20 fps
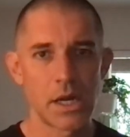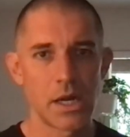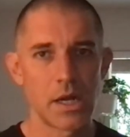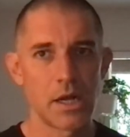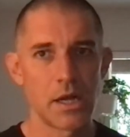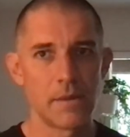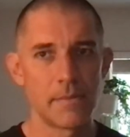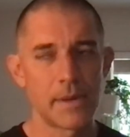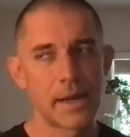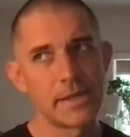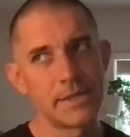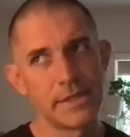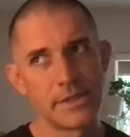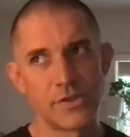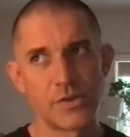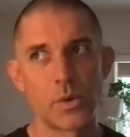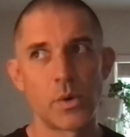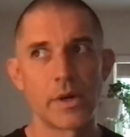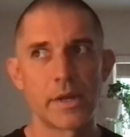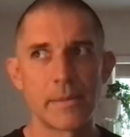I did
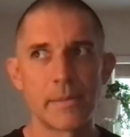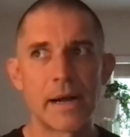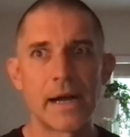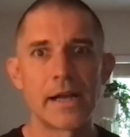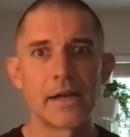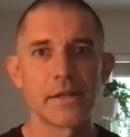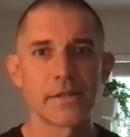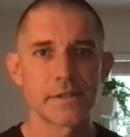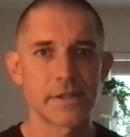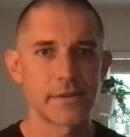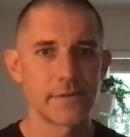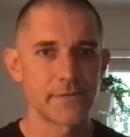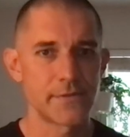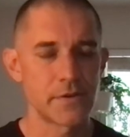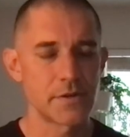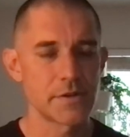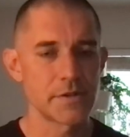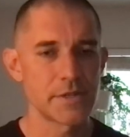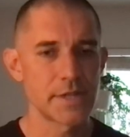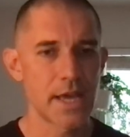20 miles on the
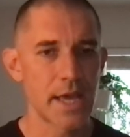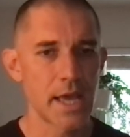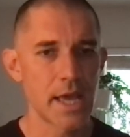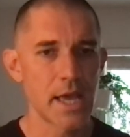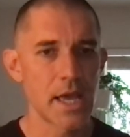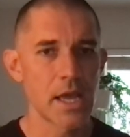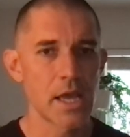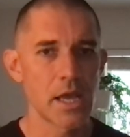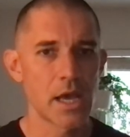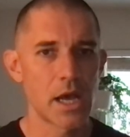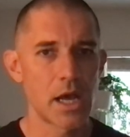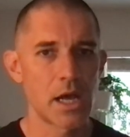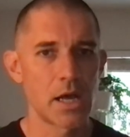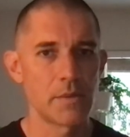first day,